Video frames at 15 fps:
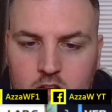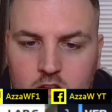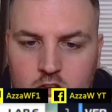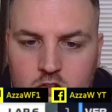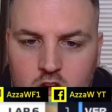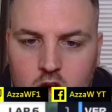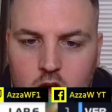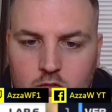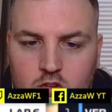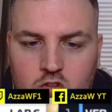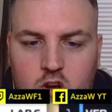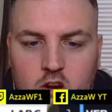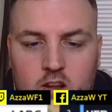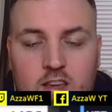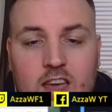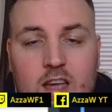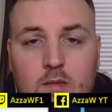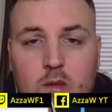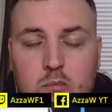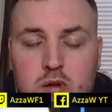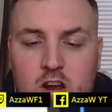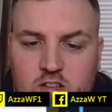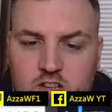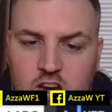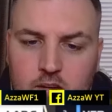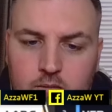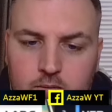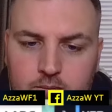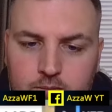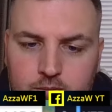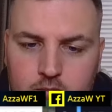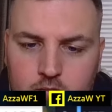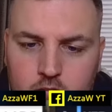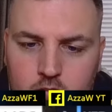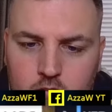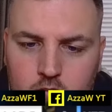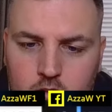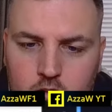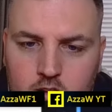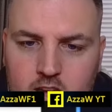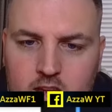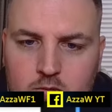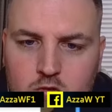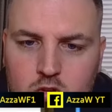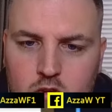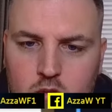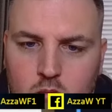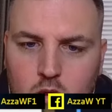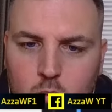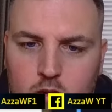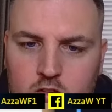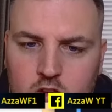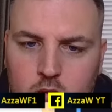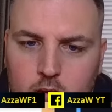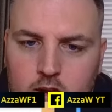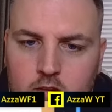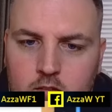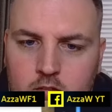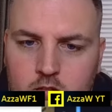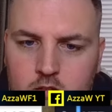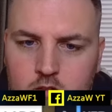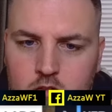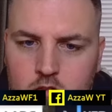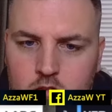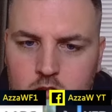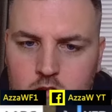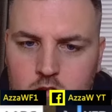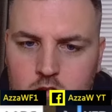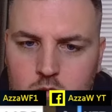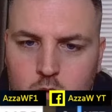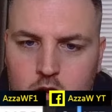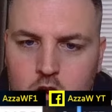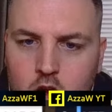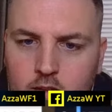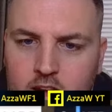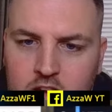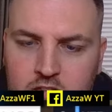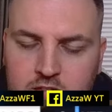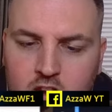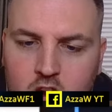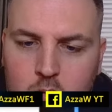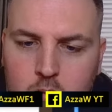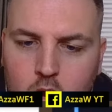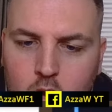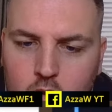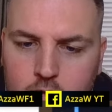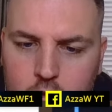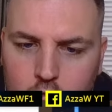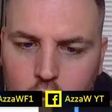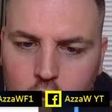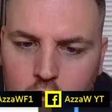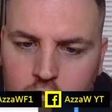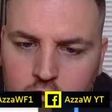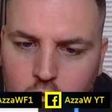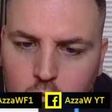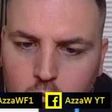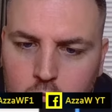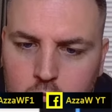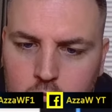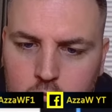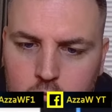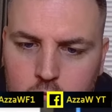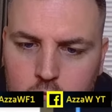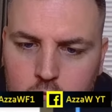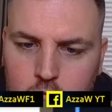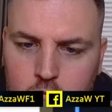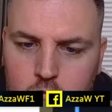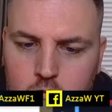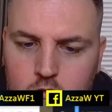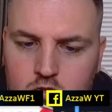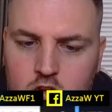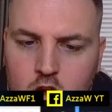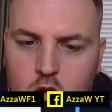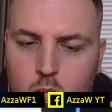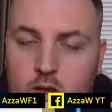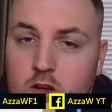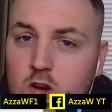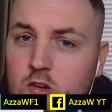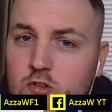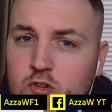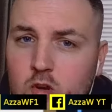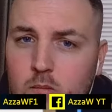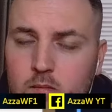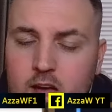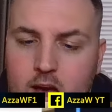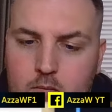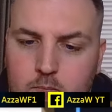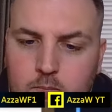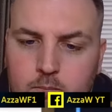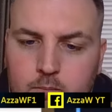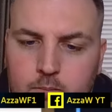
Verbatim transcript: So I've just got to keep the pressure. Keep doing what we're doing. We're not that far behind the rival. So we could jump them.